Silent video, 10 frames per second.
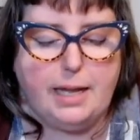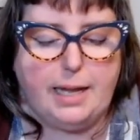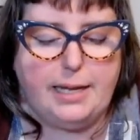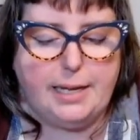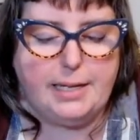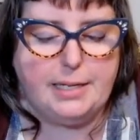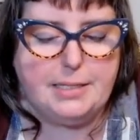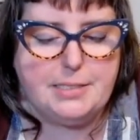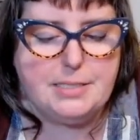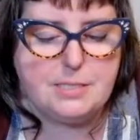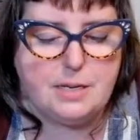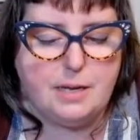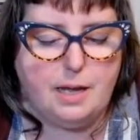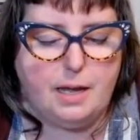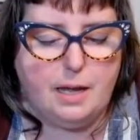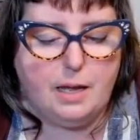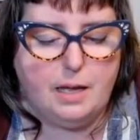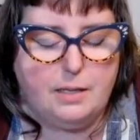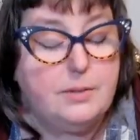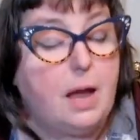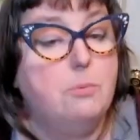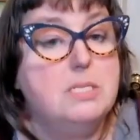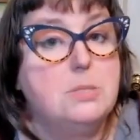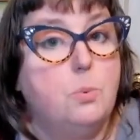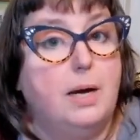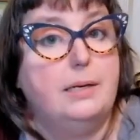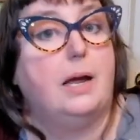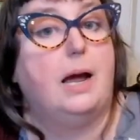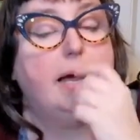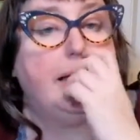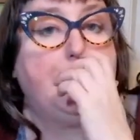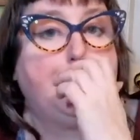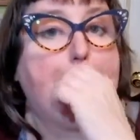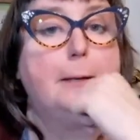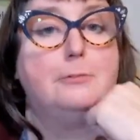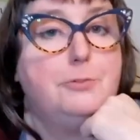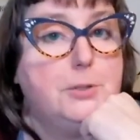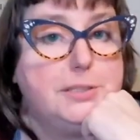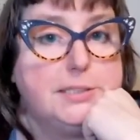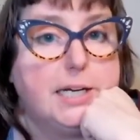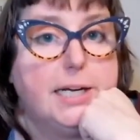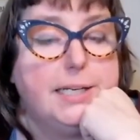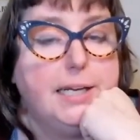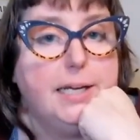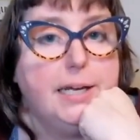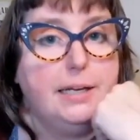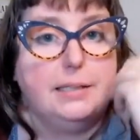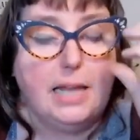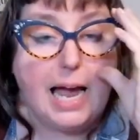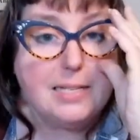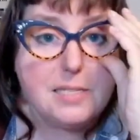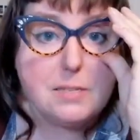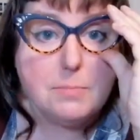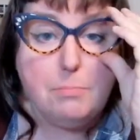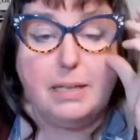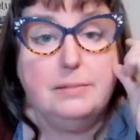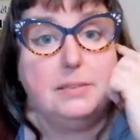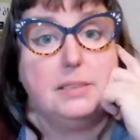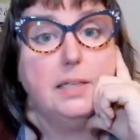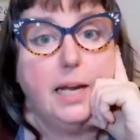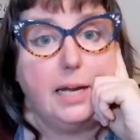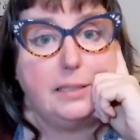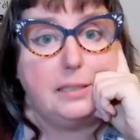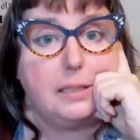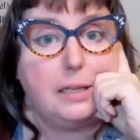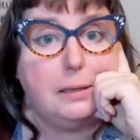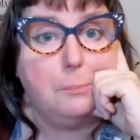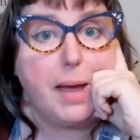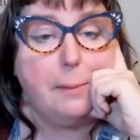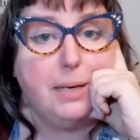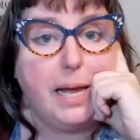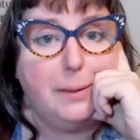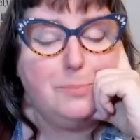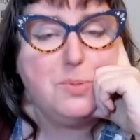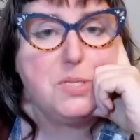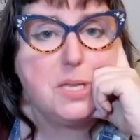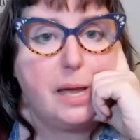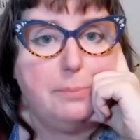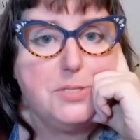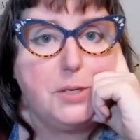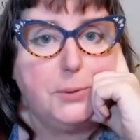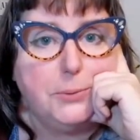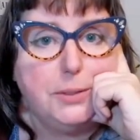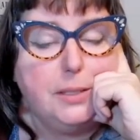And that was what I kind of focused on last month at the Mab Labs episode.